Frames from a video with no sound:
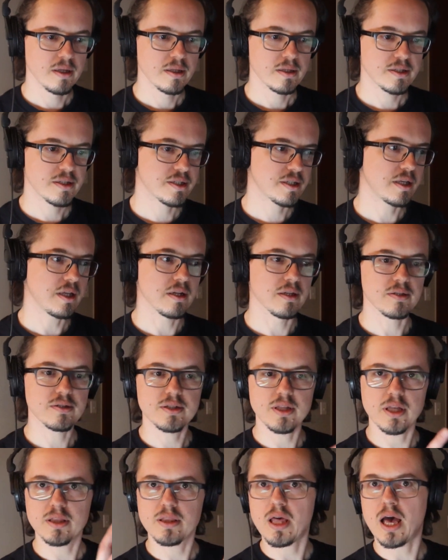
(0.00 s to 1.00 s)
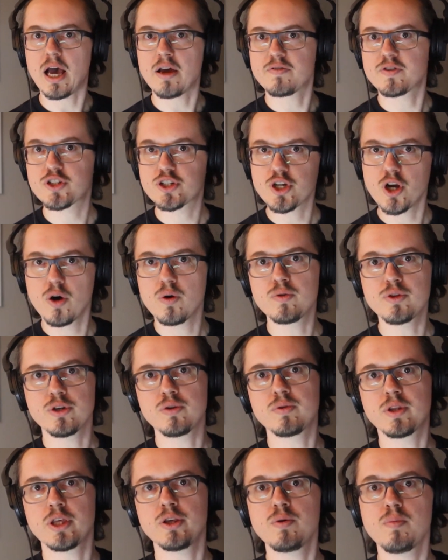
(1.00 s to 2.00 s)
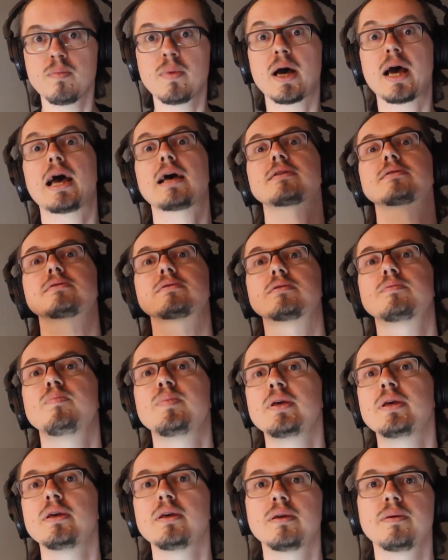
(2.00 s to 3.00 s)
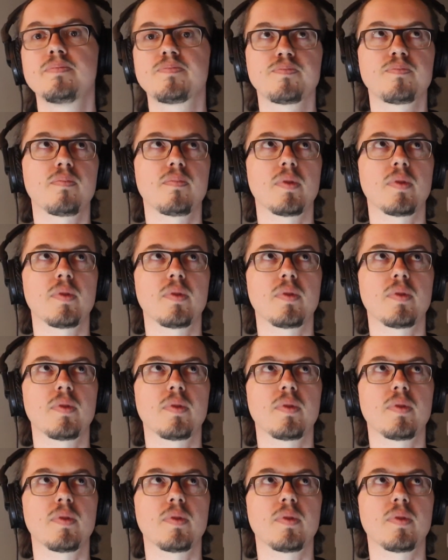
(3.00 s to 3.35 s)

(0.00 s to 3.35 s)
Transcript: skills that I've shown you that you must be